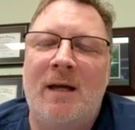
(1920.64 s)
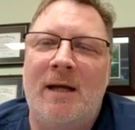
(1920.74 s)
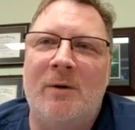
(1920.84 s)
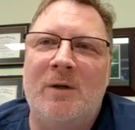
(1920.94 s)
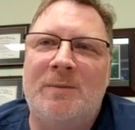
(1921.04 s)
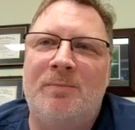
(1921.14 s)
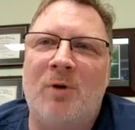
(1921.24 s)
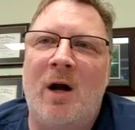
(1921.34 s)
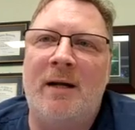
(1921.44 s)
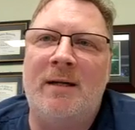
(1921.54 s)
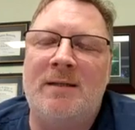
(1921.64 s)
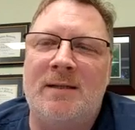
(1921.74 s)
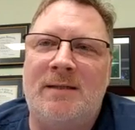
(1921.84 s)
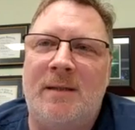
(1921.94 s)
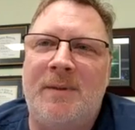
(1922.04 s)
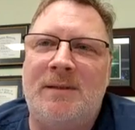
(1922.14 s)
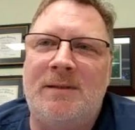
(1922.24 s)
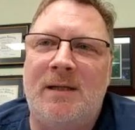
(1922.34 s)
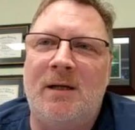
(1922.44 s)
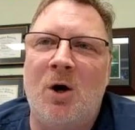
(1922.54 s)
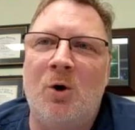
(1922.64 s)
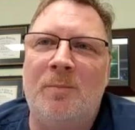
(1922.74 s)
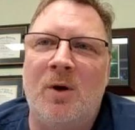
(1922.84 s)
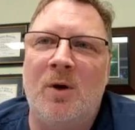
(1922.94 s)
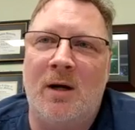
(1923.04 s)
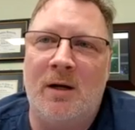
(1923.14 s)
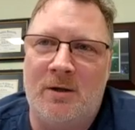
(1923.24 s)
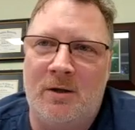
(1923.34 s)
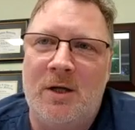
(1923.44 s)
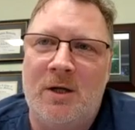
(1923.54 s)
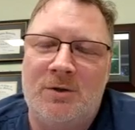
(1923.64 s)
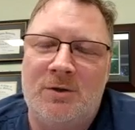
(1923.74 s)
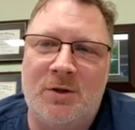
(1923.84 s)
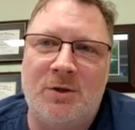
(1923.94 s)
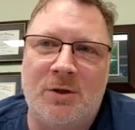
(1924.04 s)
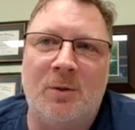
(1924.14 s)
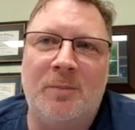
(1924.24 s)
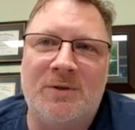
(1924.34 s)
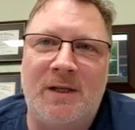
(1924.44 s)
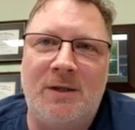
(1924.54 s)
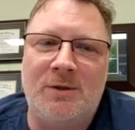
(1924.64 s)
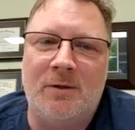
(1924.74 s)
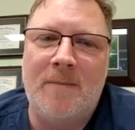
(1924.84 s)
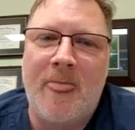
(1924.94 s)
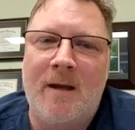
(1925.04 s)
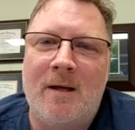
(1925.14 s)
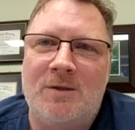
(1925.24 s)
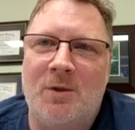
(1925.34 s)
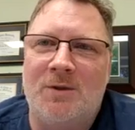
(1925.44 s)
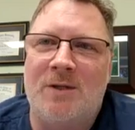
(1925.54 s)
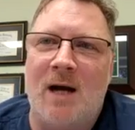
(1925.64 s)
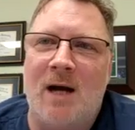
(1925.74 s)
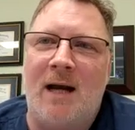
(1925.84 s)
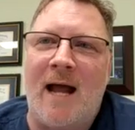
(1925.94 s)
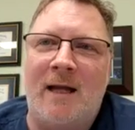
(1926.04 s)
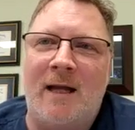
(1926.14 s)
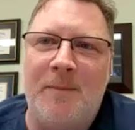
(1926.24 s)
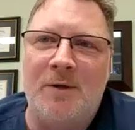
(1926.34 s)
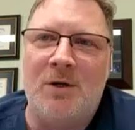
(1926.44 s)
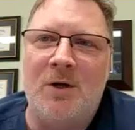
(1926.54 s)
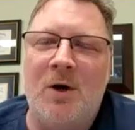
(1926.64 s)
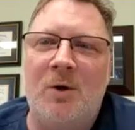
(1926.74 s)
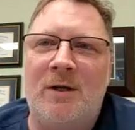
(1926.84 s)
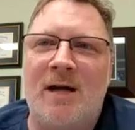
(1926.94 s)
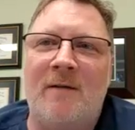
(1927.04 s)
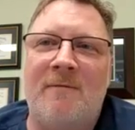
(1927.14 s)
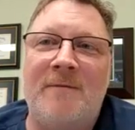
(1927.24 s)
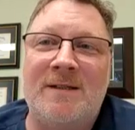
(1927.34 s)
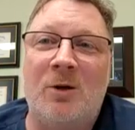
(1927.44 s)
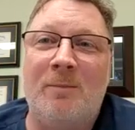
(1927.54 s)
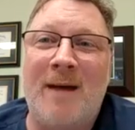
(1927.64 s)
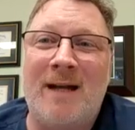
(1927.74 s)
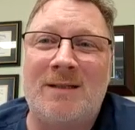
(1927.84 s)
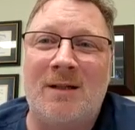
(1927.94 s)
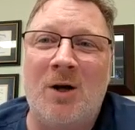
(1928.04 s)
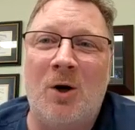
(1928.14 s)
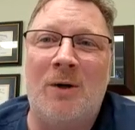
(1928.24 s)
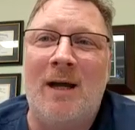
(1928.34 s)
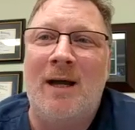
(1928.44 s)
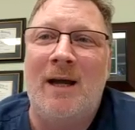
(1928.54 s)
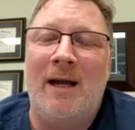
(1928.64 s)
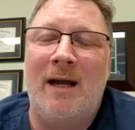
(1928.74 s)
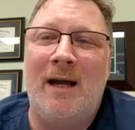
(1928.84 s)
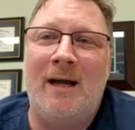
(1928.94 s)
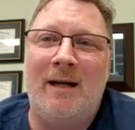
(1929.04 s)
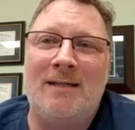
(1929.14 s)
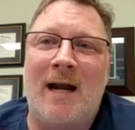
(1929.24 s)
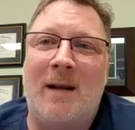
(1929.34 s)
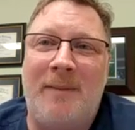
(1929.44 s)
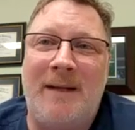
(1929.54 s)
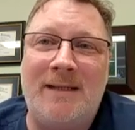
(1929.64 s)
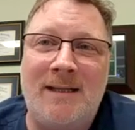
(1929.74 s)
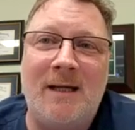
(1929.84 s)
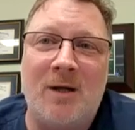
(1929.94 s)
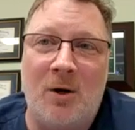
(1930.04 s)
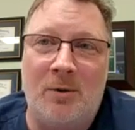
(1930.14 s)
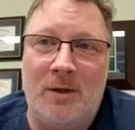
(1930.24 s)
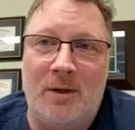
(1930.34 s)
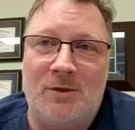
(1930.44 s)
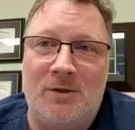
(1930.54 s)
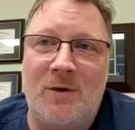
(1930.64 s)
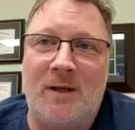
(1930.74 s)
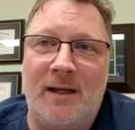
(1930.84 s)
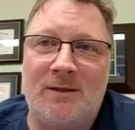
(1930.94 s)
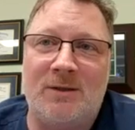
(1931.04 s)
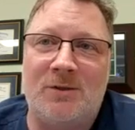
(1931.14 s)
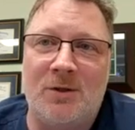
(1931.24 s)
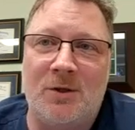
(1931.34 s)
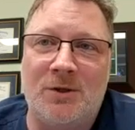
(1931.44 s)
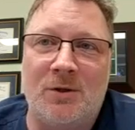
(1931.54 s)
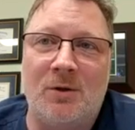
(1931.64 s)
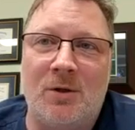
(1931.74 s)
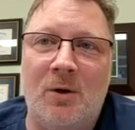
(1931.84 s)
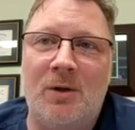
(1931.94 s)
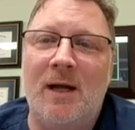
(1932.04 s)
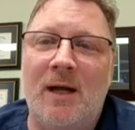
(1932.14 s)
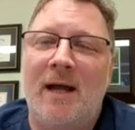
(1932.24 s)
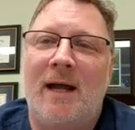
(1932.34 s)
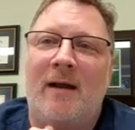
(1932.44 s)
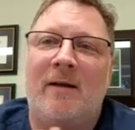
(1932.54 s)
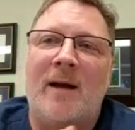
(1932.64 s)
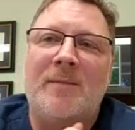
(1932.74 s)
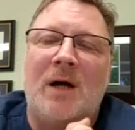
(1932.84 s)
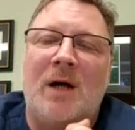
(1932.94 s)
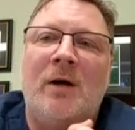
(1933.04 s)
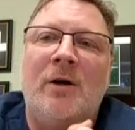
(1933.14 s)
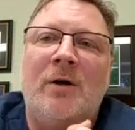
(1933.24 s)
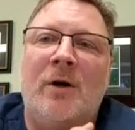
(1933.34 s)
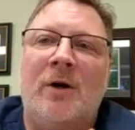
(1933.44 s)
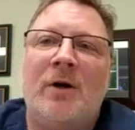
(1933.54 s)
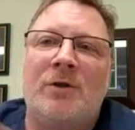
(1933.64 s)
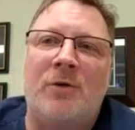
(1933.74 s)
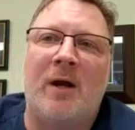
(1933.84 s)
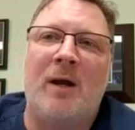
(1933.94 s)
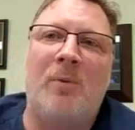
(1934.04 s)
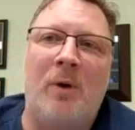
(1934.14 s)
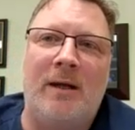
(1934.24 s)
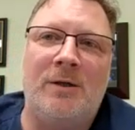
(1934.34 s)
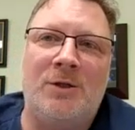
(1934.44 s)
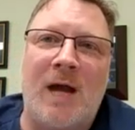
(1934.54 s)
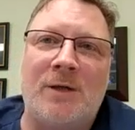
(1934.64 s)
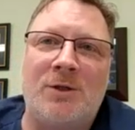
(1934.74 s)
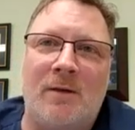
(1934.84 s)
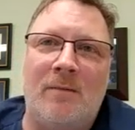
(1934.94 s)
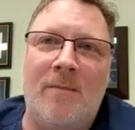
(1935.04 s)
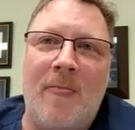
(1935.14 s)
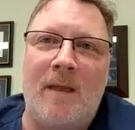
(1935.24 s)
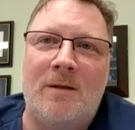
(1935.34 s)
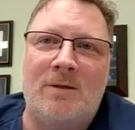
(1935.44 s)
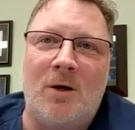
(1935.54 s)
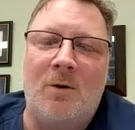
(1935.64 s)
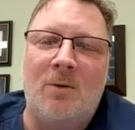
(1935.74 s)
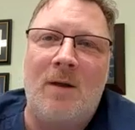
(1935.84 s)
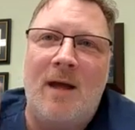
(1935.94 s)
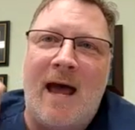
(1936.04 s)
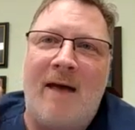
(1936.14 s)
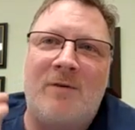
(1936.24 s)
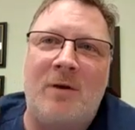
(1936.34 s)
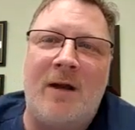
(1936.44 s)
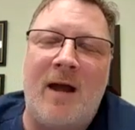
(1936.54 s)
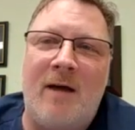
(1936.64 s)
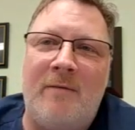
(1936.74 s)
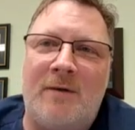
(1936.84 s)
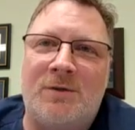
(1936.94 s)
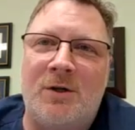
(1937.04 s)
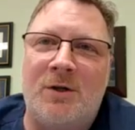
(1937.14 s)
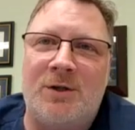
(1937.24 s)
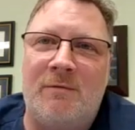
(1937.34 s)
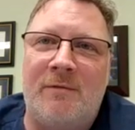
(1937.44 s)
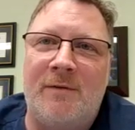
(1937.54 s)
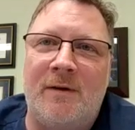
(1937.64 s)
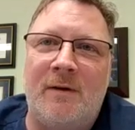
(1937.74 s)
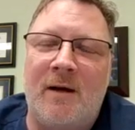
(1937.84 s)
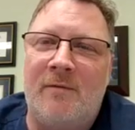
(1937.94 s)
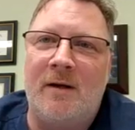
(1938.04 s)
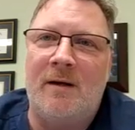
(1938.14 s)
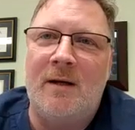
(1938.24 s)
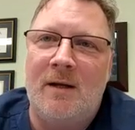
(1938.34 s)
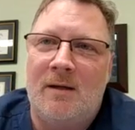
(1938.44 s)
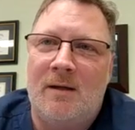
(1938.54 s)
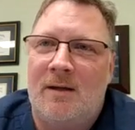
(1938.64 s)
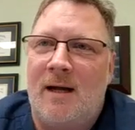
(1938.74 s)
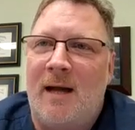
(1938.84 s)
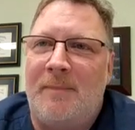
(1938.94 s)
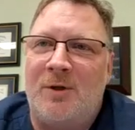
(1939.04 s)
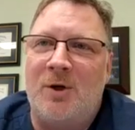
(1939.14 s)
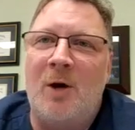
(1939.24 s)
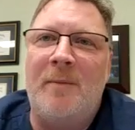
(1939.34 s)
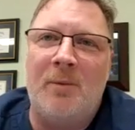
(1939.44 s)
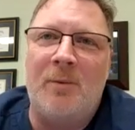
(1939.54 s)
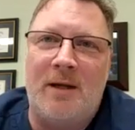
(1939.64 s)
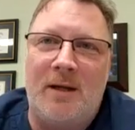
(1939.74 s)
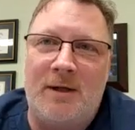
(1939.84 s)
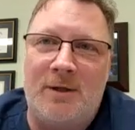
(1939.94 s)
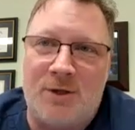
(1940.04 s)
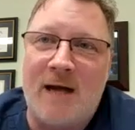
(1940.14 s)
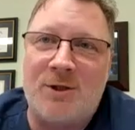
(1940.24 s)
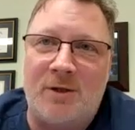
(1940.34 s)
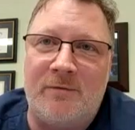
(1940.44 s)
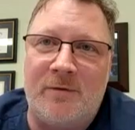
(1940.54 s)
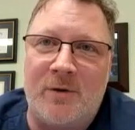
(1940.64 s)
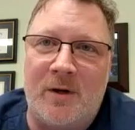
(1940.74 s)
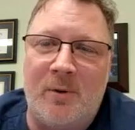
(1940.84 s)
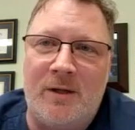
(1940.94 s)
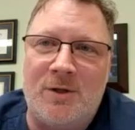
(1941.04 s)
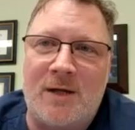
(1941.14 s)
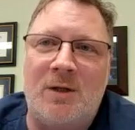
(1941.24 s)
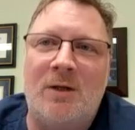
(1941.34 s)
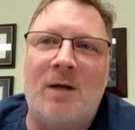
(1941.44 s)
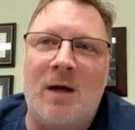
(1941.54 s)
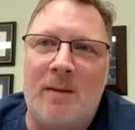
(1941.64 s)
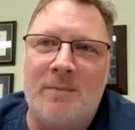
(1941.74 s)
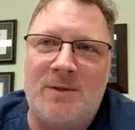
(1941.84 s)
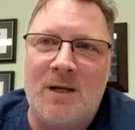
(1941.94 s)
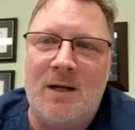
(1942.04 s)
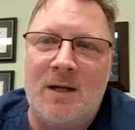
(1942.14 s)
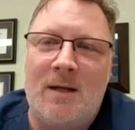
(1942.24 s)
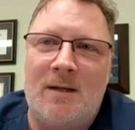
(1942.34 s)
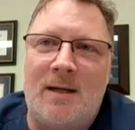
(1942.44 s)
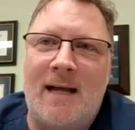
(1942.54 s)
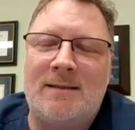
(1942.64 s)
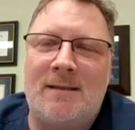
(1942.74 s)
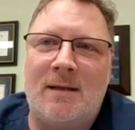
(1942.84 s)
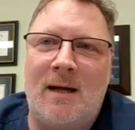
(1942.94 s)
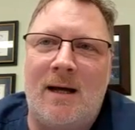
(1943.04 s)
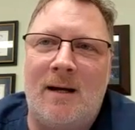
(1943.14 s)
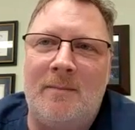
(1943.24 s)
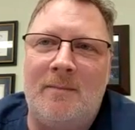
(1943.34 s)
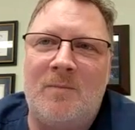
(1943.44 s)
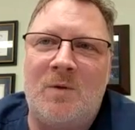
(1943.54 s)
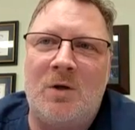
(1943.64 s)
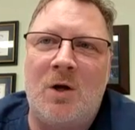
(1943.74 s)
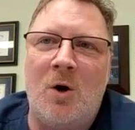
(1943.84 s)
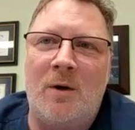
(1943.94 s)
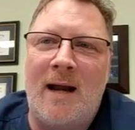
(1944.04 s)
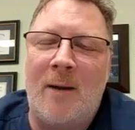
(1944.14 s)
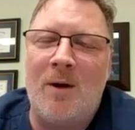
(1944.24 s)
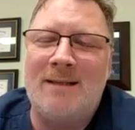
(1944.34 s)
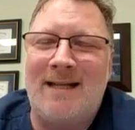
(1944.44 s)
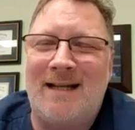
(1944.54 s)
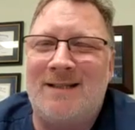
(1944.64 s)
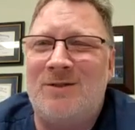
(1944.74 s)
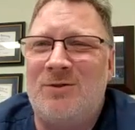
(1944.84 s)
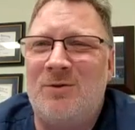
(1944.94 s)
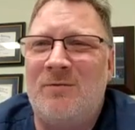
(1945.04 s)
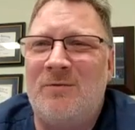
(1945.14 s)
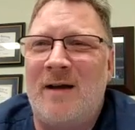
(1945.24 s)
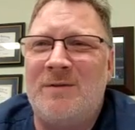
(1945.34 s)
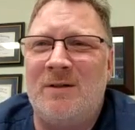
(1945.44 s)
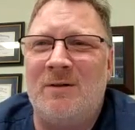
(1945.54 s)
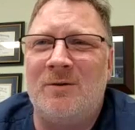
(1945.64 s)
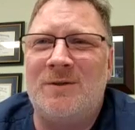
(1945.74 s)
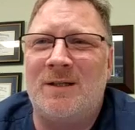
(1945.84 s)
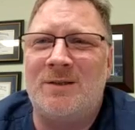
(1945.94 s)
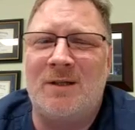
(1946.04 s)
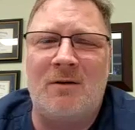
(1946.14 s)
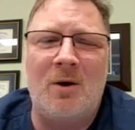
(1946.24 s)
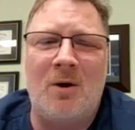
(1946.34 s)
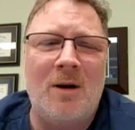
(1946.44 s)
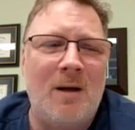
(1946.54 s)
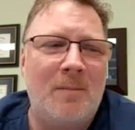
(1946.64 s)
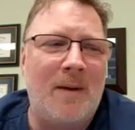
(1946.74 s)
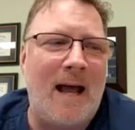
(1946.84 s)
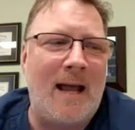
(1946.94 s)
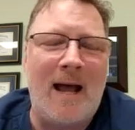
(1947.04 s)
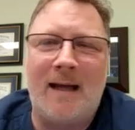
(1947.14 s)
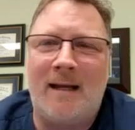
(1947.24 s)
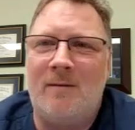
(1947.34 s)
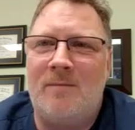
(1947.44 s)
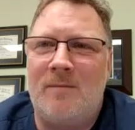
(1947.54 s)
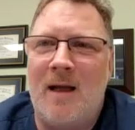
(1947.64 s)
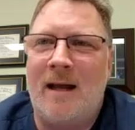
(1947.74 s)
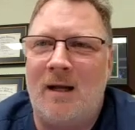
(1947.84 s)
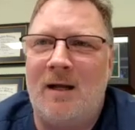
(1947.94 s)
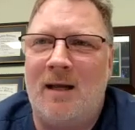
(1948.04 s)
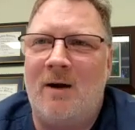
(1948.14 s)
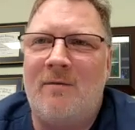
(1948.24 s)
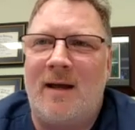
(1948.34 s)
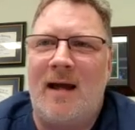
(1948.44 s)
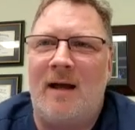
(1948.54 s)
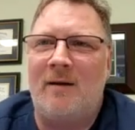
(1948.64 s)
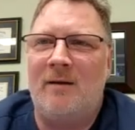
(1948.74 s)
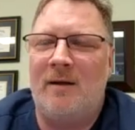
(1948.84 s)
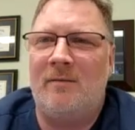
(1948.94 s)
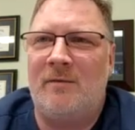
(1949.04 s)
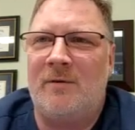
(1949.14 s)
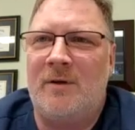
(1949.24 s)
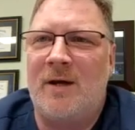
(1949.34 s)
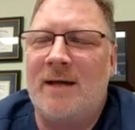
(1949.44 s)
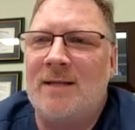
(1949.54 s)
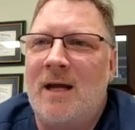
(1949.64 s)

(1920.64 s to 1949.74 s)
It was brought into the CPT code book under surgical procedure. So it's not an acupuncture code, it's not a physical medicine code, and it's not a PT code strictly, it's a surgical code. And it comes under trigger point injection. So after you have insertion of a hypodermic with an injection for trigger point injection comes the next code, and I want to say it's 25060, but I could clarify that for you guys.